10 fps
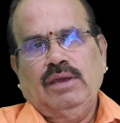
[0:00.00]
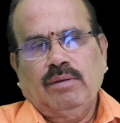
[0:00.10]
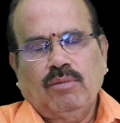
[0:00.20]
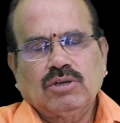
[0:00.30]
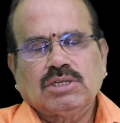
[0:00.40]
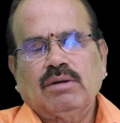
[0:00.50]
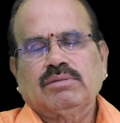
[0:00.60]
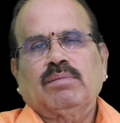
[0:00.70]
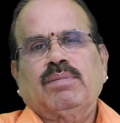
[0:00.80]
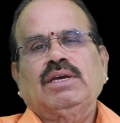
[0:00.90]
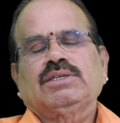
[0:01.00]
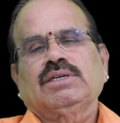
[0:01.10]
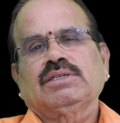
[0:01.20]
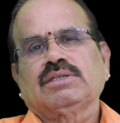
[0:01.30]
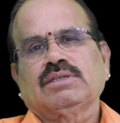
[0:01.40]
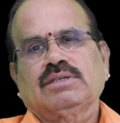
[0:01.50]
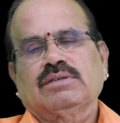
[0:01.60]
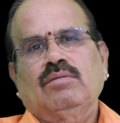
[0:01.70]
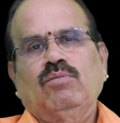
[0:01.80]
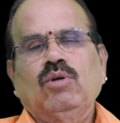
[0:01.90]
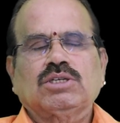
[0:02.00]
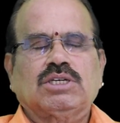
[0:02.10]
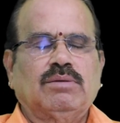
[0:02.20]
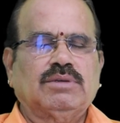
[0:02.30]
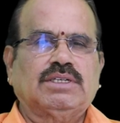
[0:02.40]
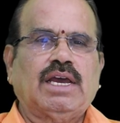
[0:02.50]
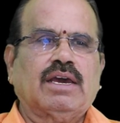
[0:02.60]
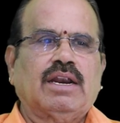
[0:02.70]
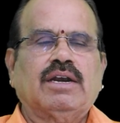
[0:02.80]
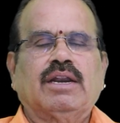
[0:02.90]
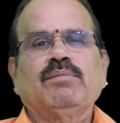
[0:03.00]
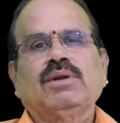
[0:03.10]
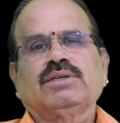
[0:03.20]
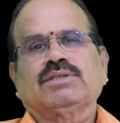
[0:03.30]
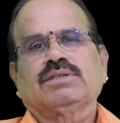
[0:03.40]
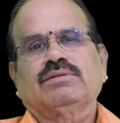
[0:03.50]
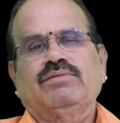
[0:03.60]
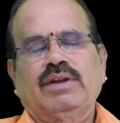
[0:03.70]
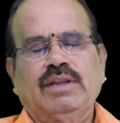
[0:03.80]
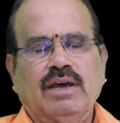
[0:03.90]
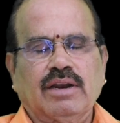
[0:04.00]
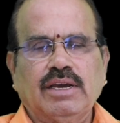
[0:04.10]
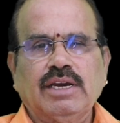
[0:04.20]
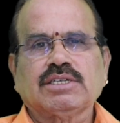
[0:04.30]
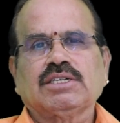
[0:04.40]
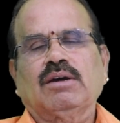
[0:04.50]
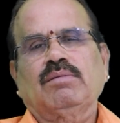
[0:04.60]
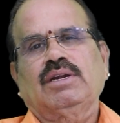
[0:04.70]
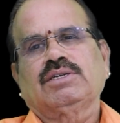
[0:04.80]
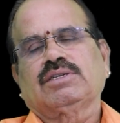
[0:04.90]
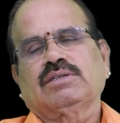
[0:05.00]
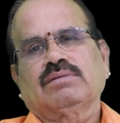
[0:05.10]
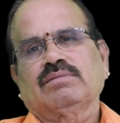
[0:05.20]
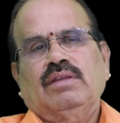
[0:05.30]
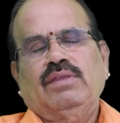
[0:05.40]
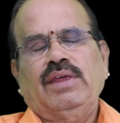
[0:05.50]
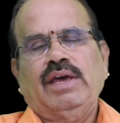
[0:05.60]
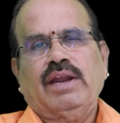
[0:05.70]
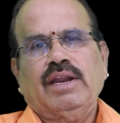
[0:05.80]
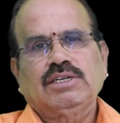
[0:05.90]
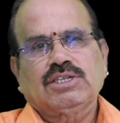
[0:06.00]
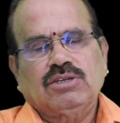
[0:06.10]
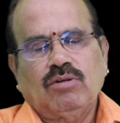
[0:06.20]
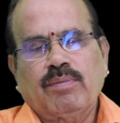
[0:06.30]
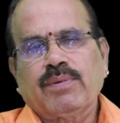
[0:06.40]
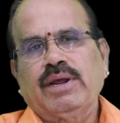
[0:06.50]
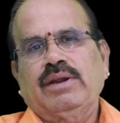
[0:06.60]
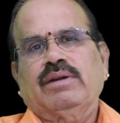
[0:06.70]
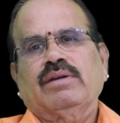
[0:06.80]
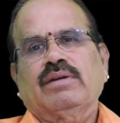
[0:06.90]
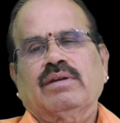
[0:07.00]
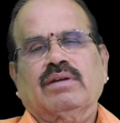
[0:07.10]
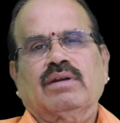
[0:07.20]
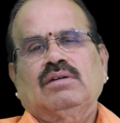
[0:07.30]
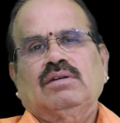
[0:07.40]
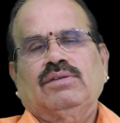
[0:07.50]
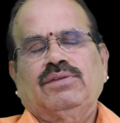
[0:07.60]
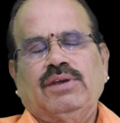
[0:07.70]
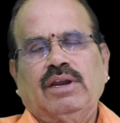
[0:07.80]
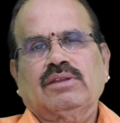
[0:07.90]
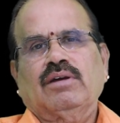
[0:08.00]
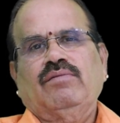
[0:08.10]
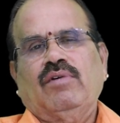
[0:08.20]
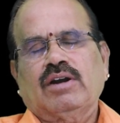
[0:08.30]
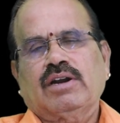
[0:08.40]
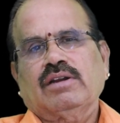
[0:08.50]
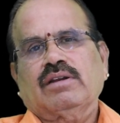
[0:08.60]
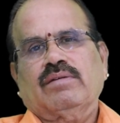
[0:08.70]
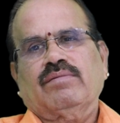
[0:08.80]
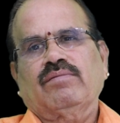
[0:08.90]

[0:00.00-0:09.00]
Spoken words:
In most of the places, most of the sacred temples, when they are established, they arrange to obtain tirtham water,